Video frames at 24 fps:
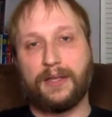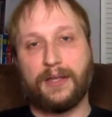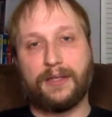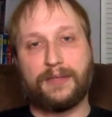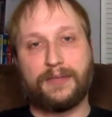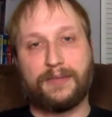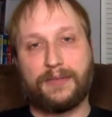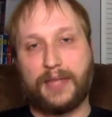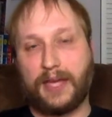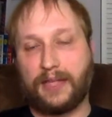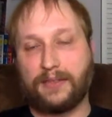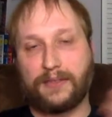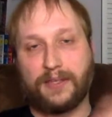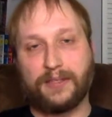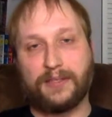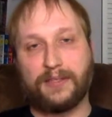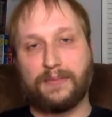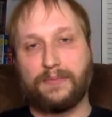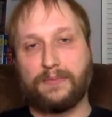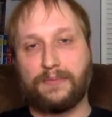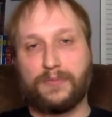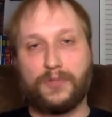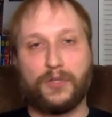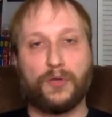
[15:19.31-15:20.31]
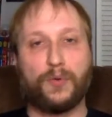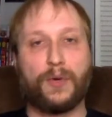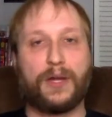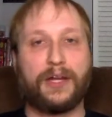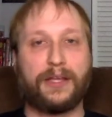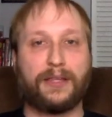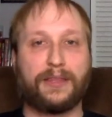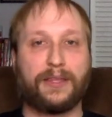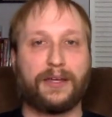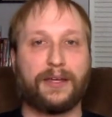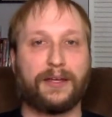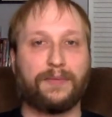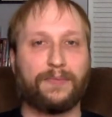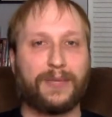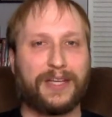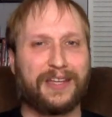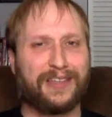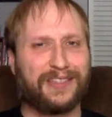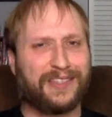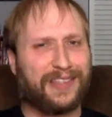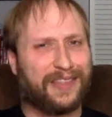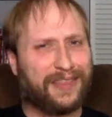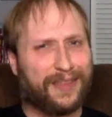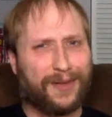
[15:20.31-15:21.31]
it that doesn't do anything
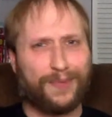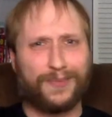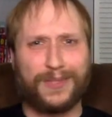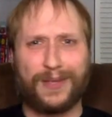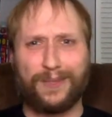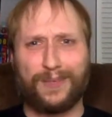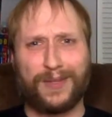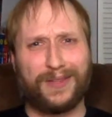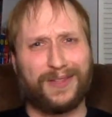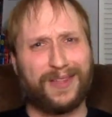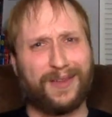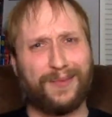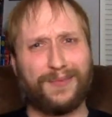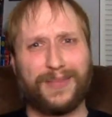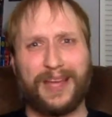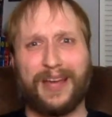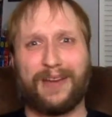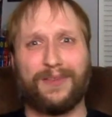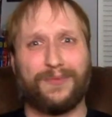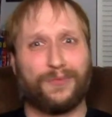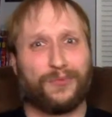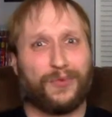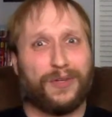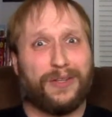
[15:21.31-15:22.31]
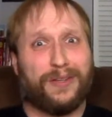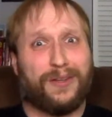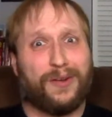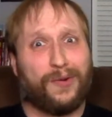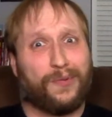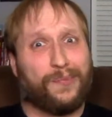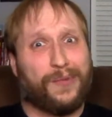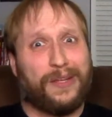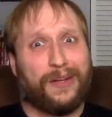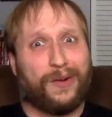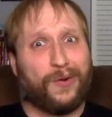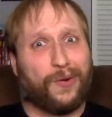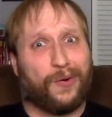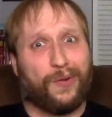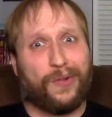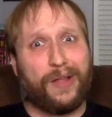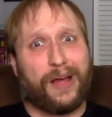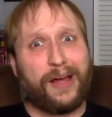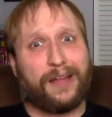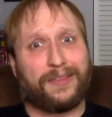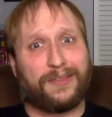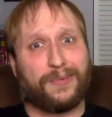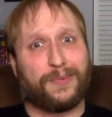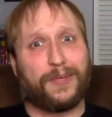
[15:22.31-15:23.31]
because the thumbs up and thumbs down really don't mean a whole
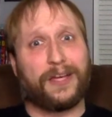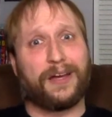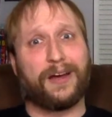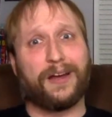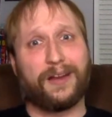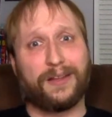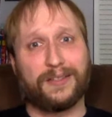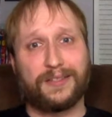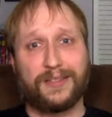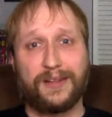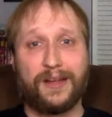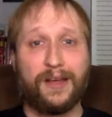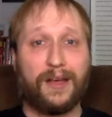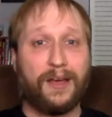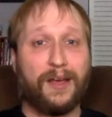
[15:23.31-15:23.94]
lot, to be honest.